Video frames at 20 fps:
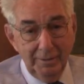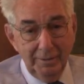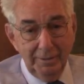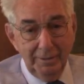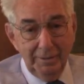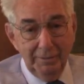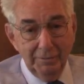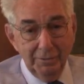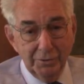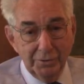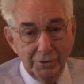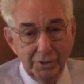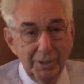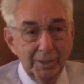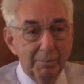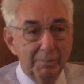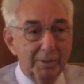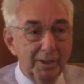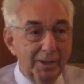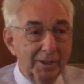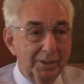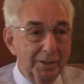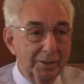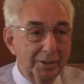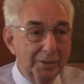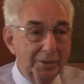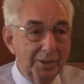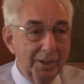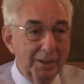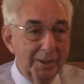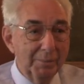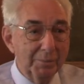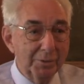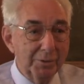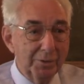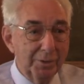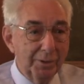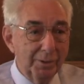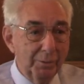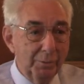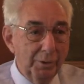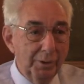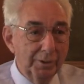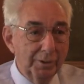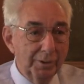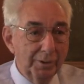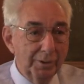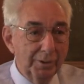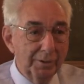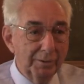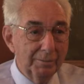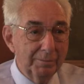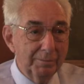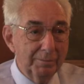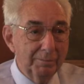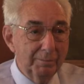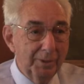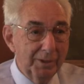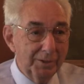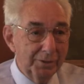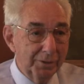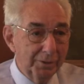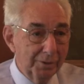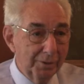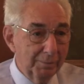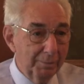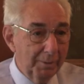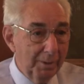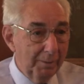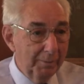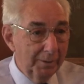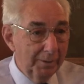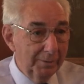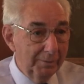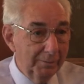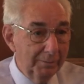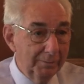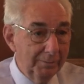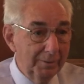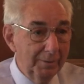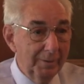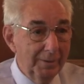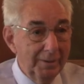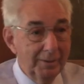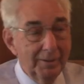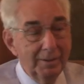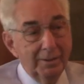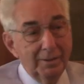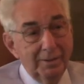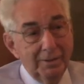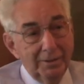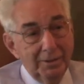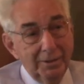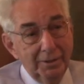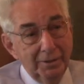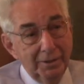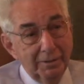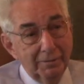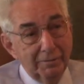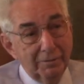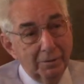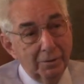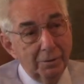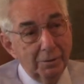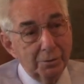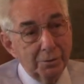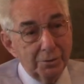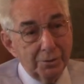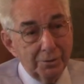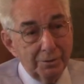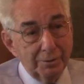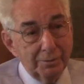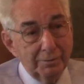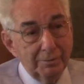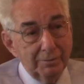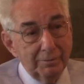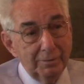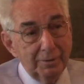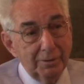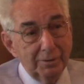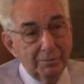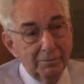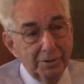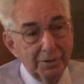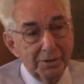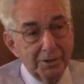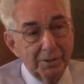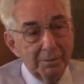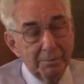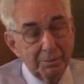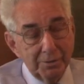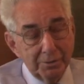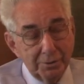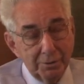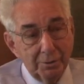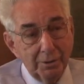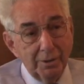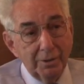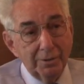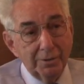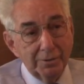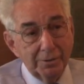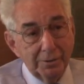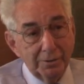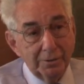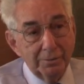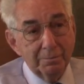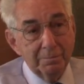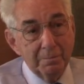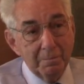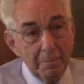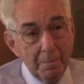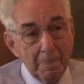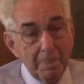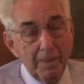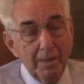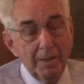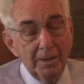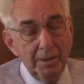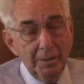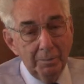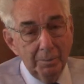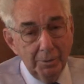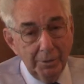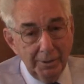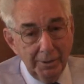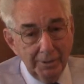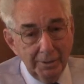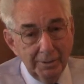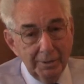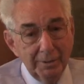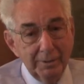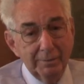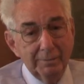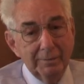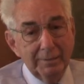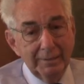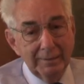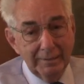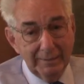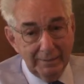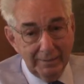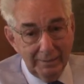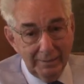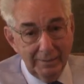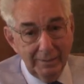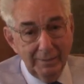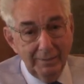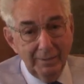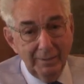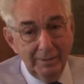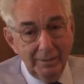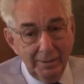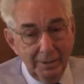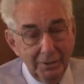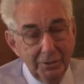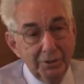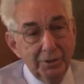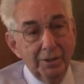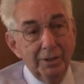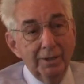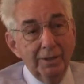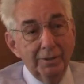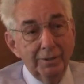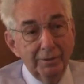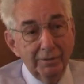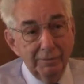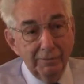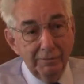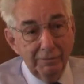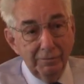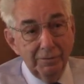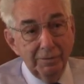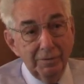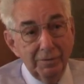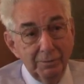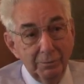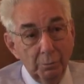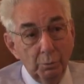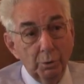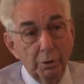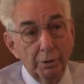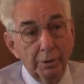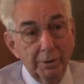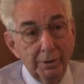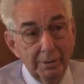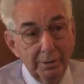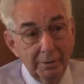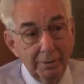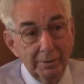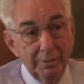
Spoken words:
Even slept out here at times during the winter to make sure the plumbing didn't get froze or freeze up and so on. So he put in a ton of work.